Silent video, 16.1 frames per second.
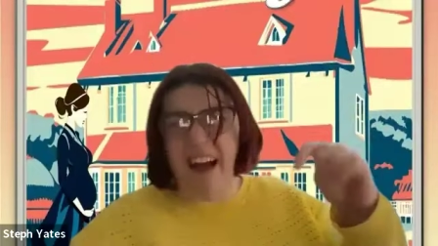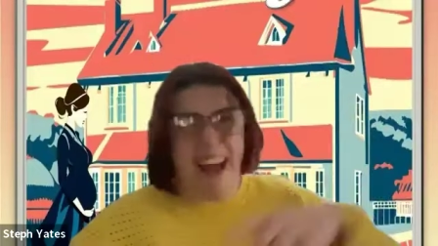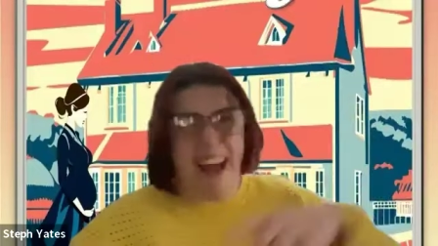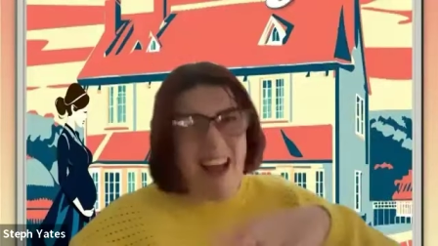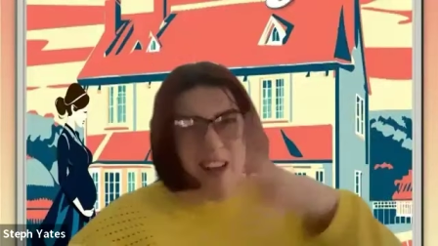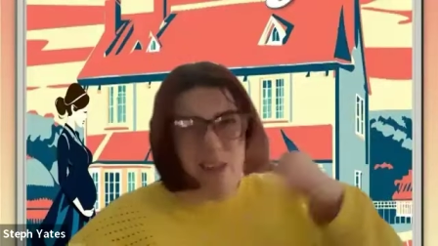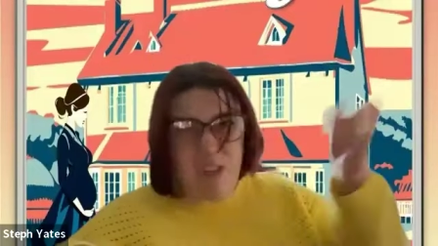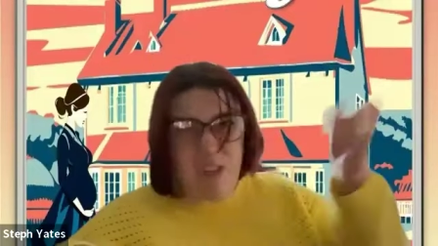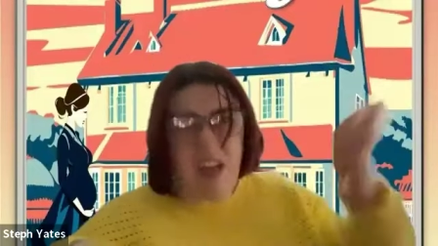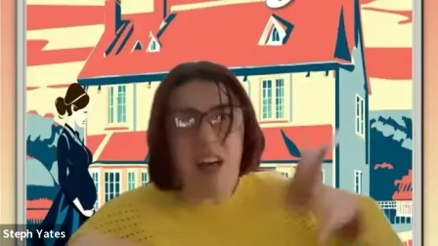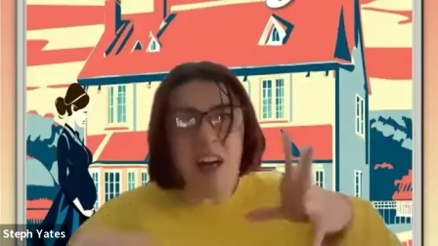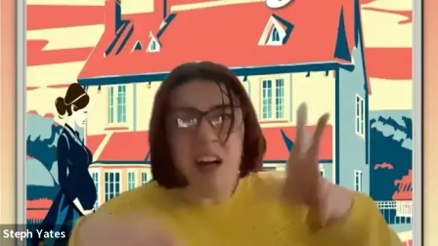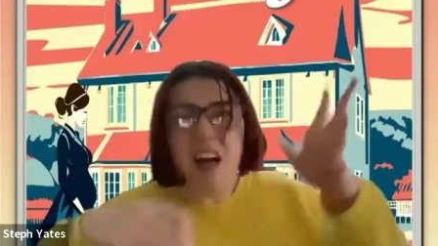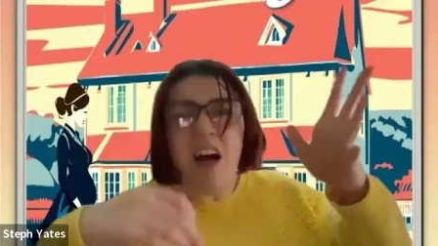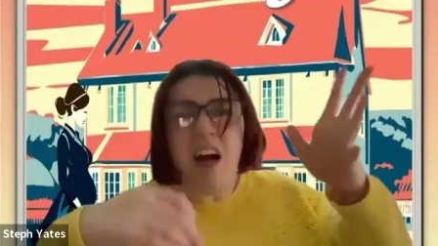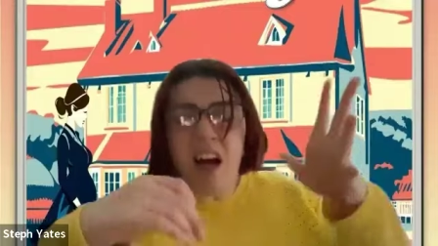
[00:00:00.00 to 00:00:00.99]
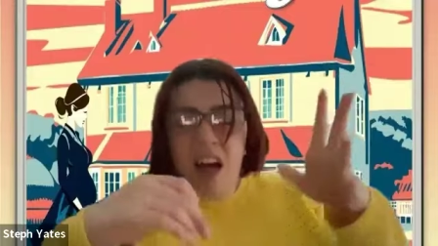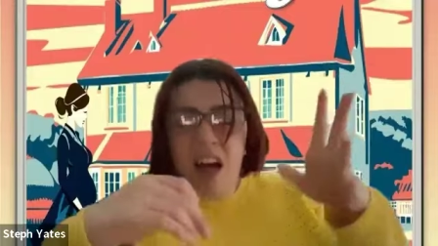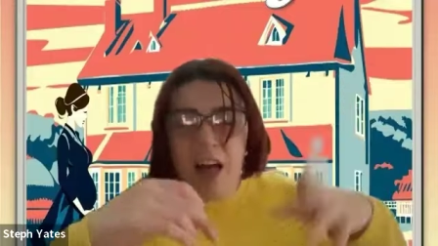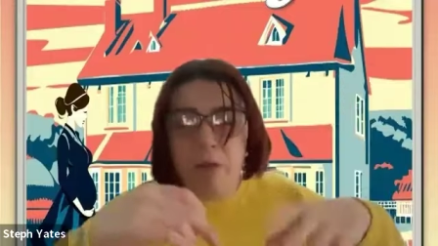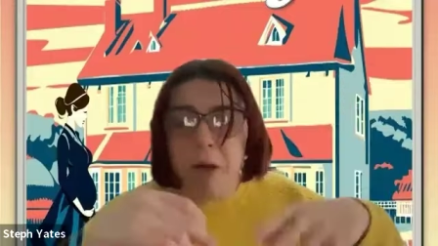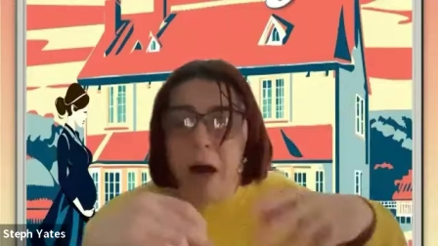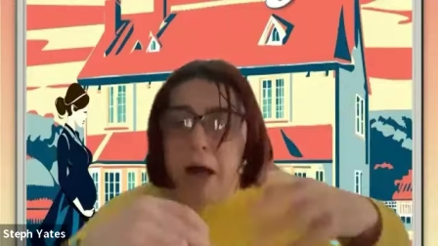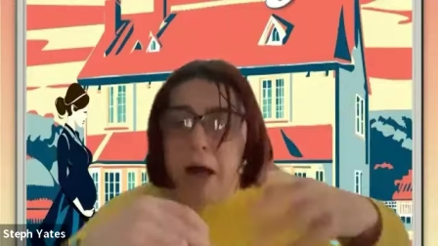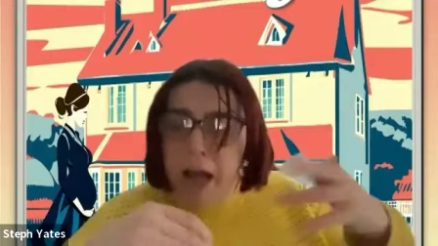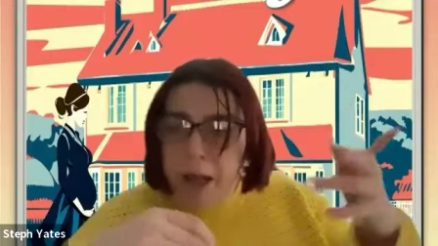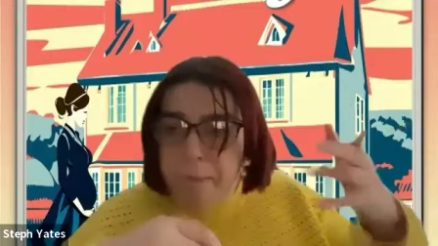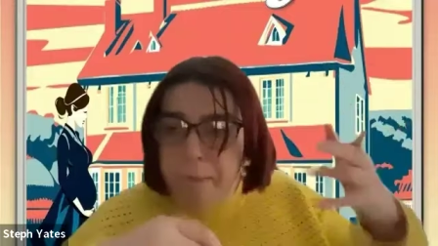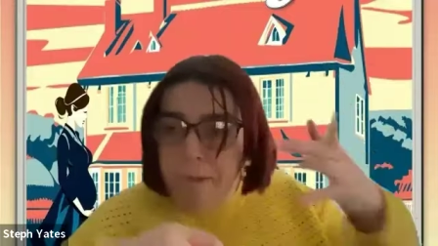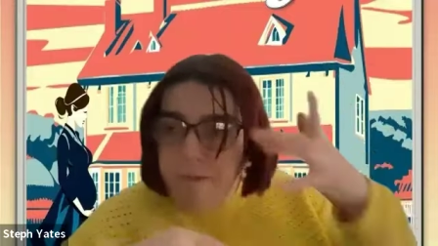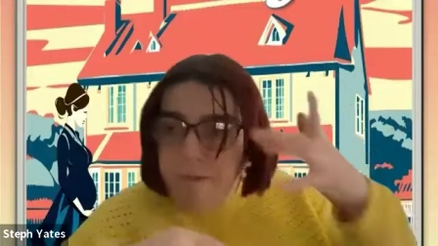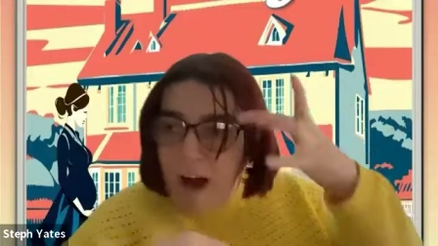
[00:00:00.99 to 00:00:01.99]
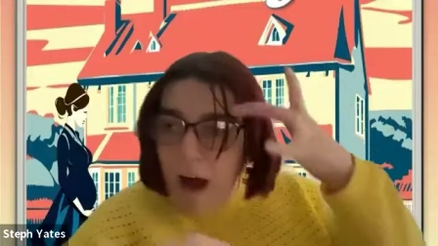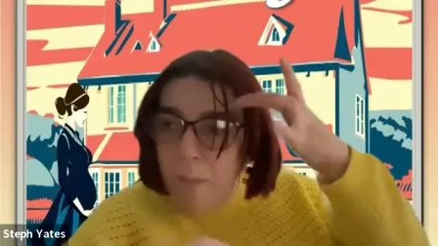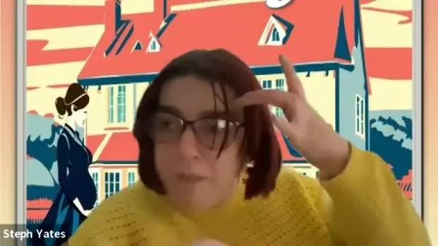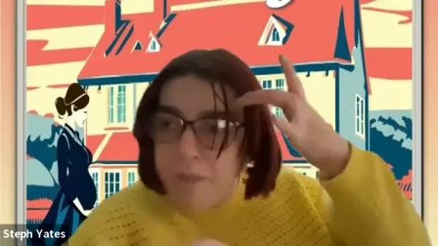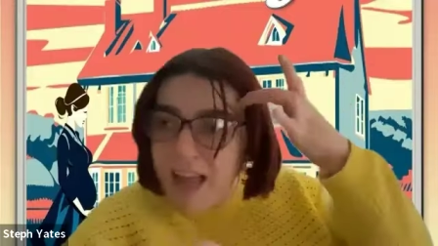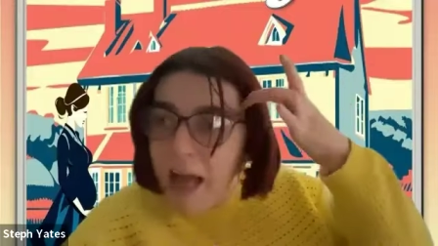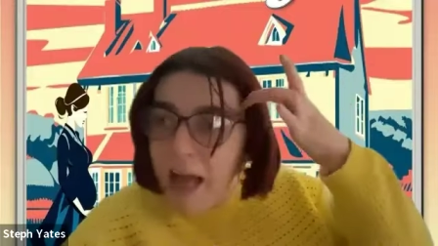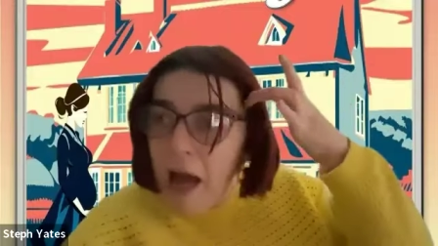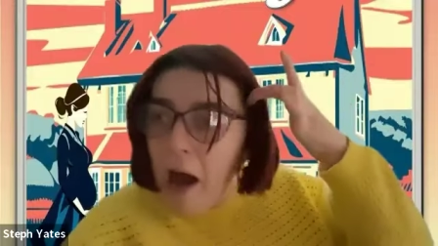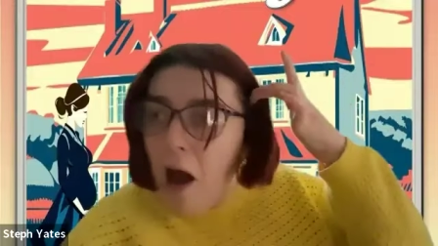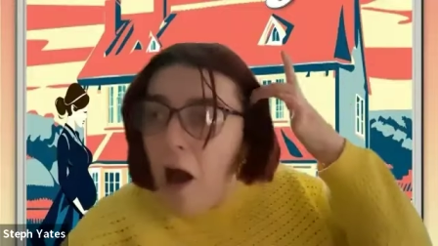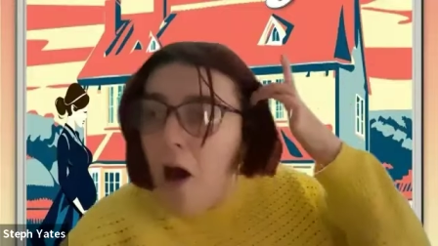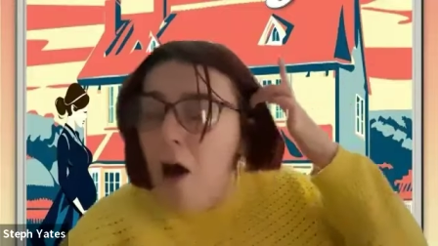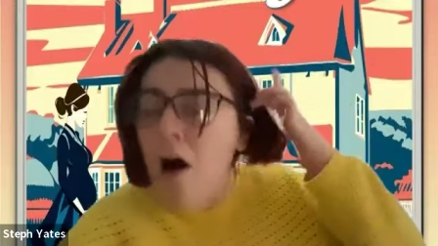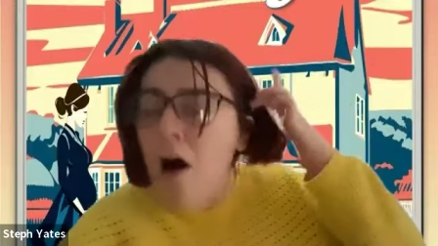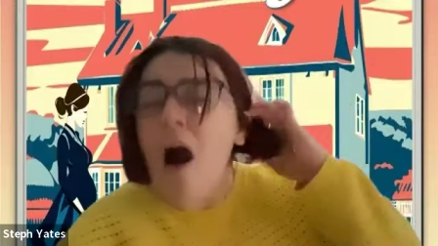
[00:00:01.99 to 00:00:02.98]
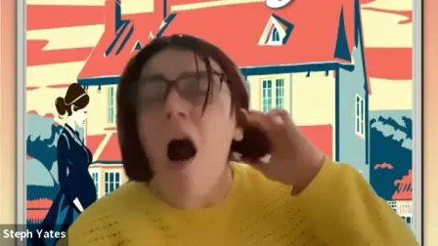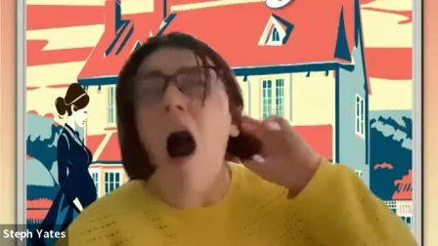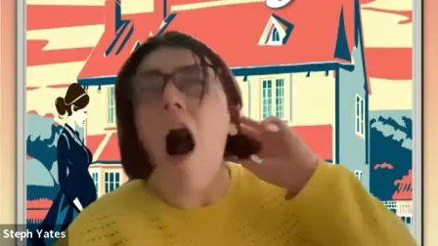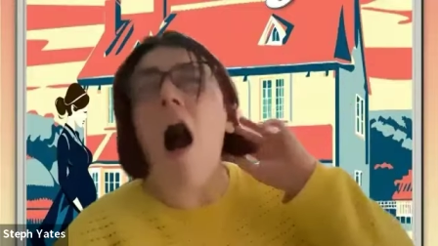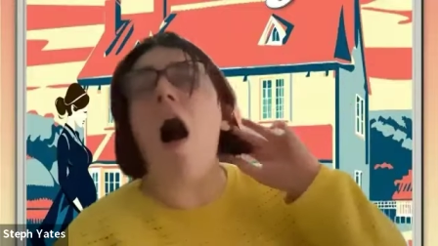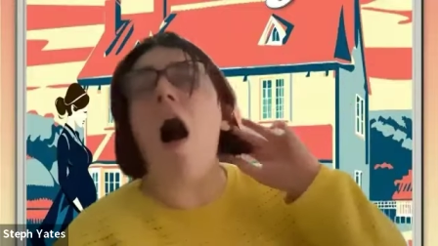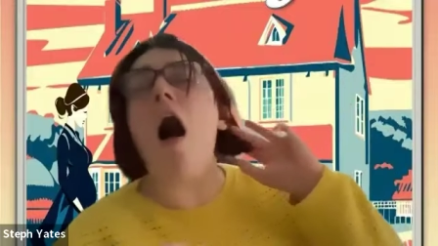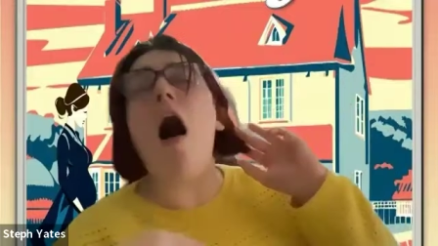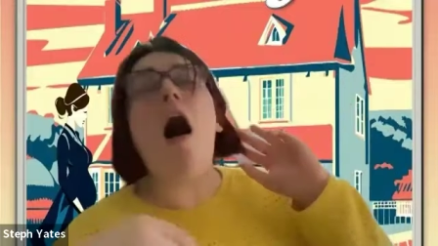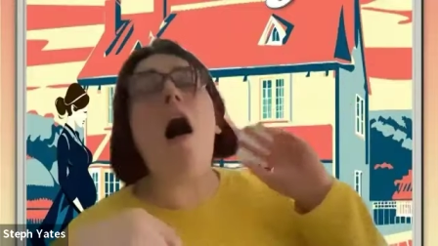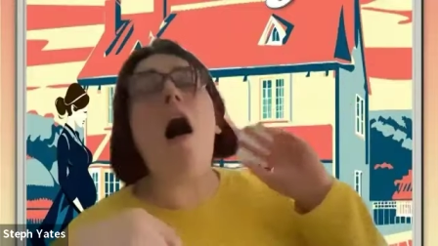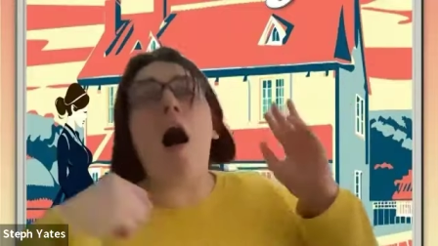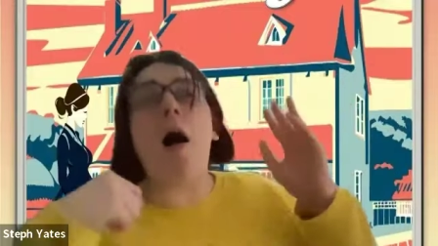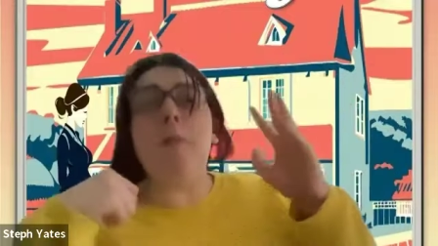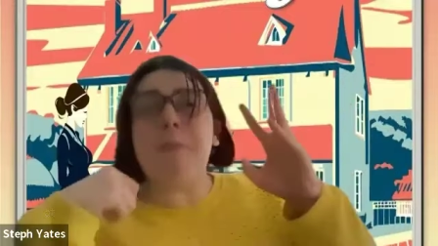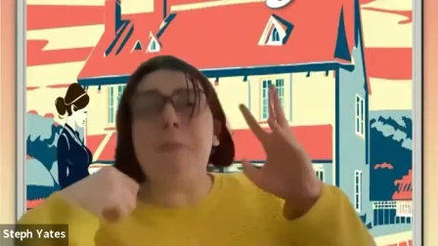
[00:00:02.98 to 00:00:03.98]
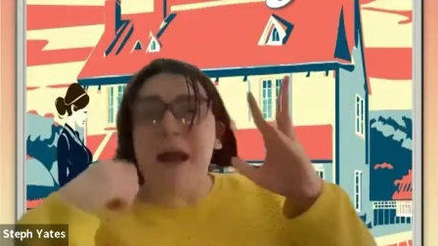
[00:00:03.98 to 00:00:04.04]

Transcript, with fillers: Who, who who performed um, it, or, oh, or oh, or oh,